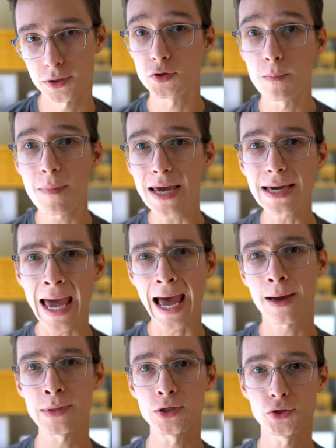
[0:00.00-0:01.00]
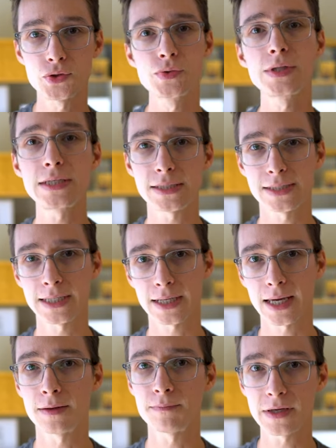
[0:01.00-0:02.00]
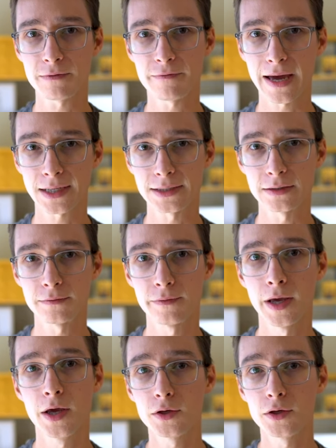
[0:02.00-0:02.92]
To make a habit truly stick and be effective,